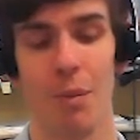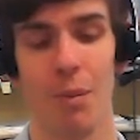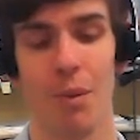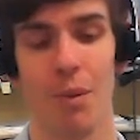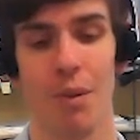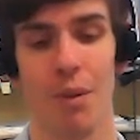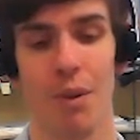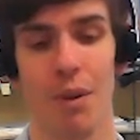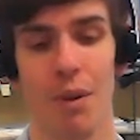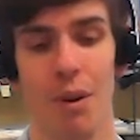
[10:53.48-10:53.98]

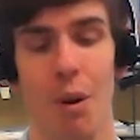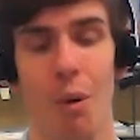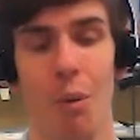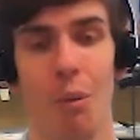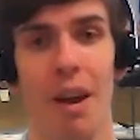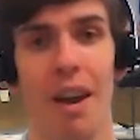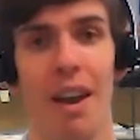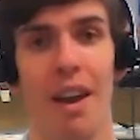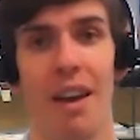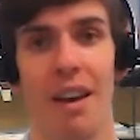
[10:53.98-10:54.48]
are
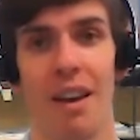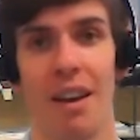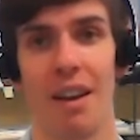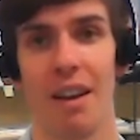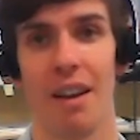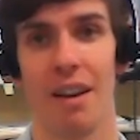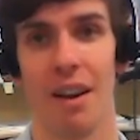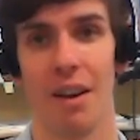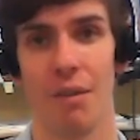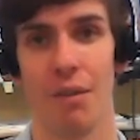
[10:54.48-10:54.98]
aware
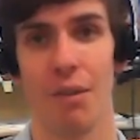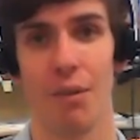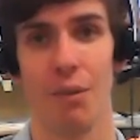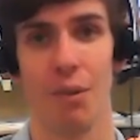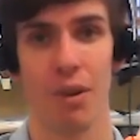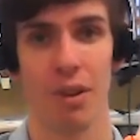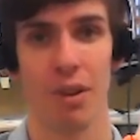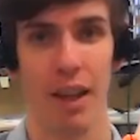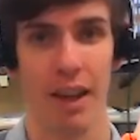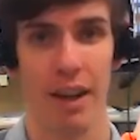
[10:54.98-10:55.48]
enough of
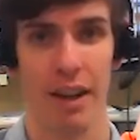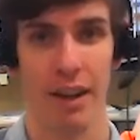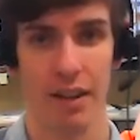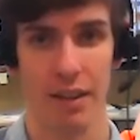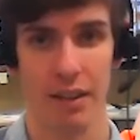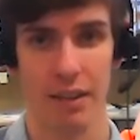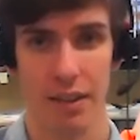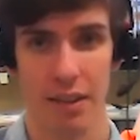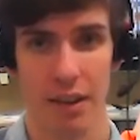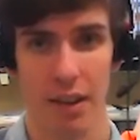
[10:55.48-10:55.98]
what that
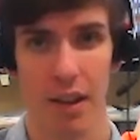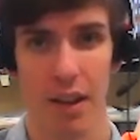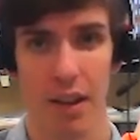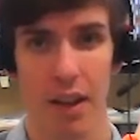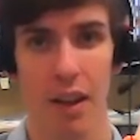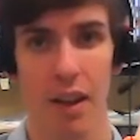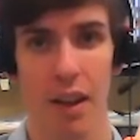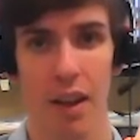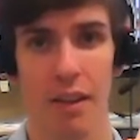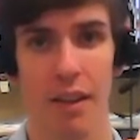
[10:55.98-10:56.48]
is,
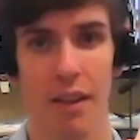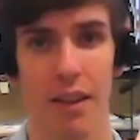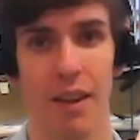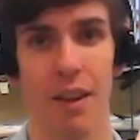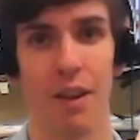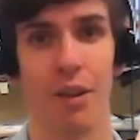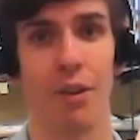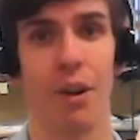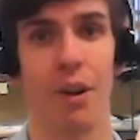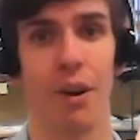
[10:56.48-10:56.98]
then
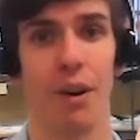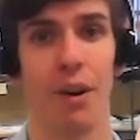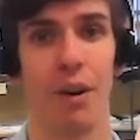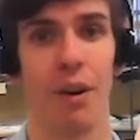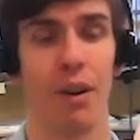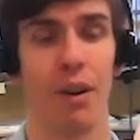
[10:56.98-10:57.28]
they'll know.